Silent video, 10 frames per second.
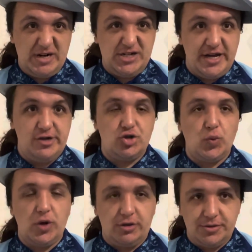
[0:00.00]
change the
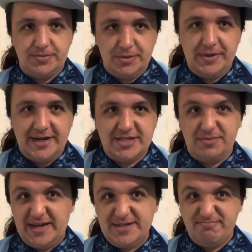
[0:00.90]
world be a nicer
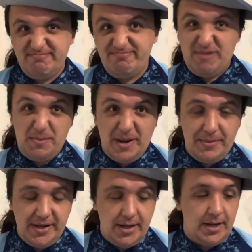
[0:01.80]
place, in my
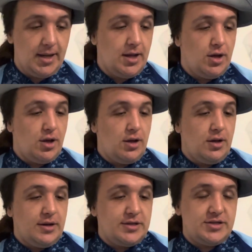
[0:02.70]
opinion.
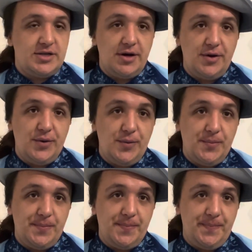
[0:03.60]
So
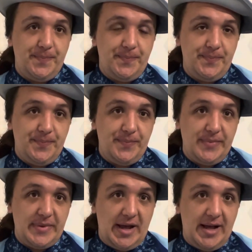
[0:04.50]

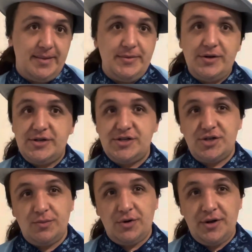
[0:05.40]
I'm usually
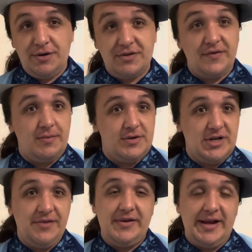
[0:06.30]
someone who has very much
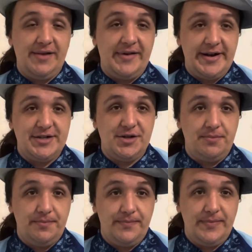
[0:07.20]
live and let live attitude.
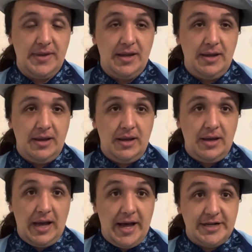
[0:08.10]

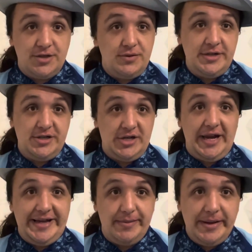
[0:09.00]
I don't need you to
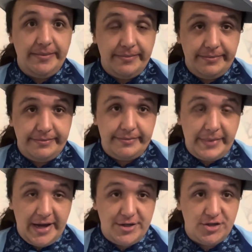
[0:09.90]
like me,
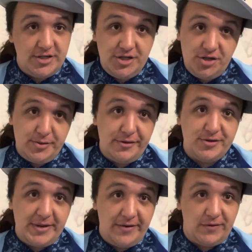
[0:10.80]
I just need you to be
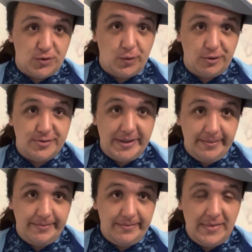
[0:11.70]
respectful towards me.
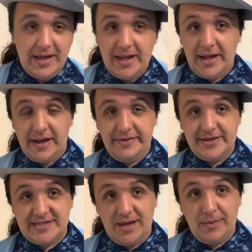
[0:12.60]
In the
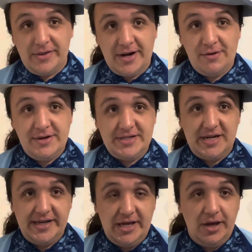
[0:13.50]
same way that I don't need to
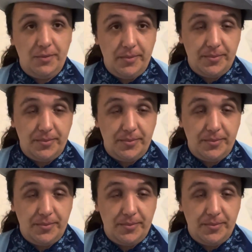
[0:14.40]
like you,